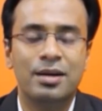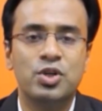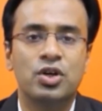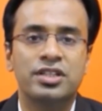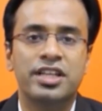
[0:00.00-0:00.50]
I'm
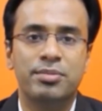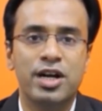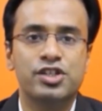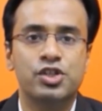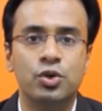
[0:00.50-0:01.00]
Dr.
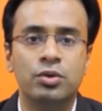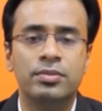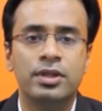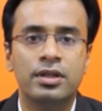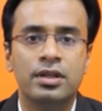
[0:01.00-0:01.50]
Debraj Shome.
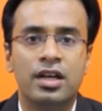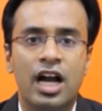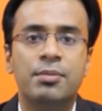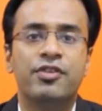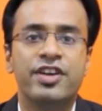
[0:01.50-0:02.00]

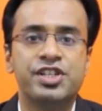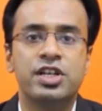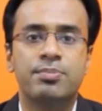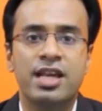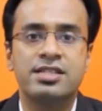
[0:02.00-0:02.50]
I'm a
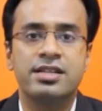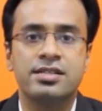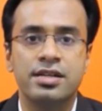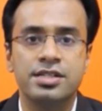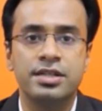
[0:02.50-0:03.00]
facial plastic
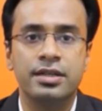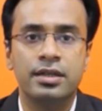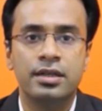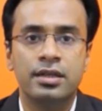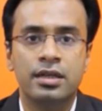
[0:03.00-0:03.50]
surgeon.
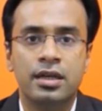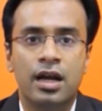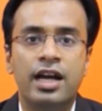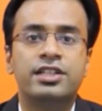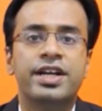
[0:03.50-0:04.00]

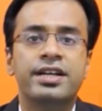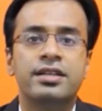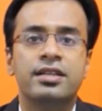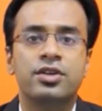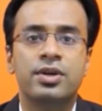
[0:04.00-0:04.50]
I trained
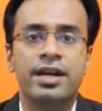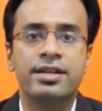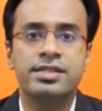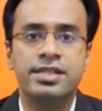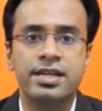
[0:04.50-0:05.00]
in the
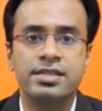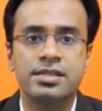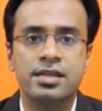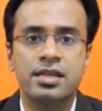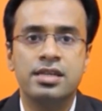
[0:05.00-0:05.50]
United
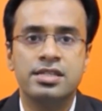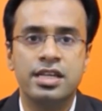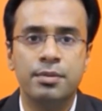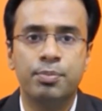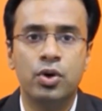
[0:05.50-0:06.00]
States,
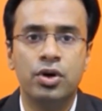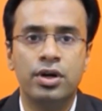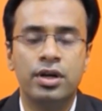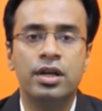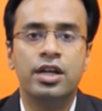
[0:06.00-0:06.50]

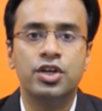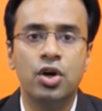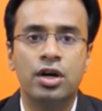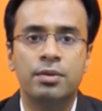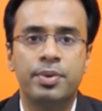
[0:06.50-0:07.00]
Singapore,
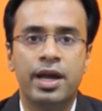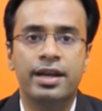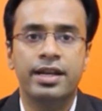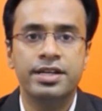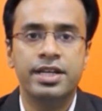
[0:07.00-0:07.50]
Europe
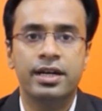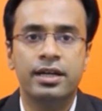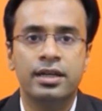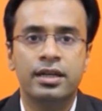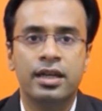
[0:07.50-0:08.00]
and
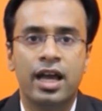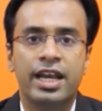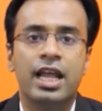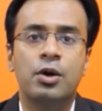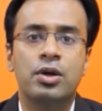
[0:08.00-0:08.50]
India,
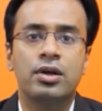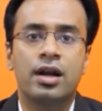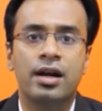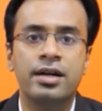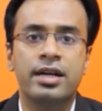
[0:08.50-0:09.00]
and now
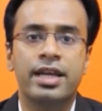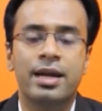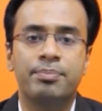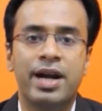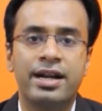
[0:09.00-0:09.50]
currently
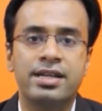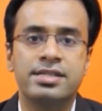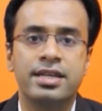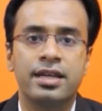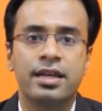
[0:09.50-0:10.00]
I'm
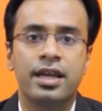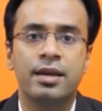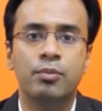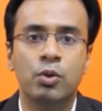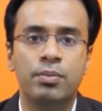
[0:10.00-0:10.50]
practicing
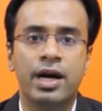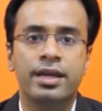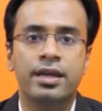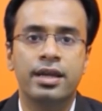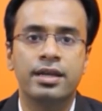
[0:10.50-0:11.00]
in
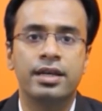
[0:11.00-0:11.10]
Mumbai,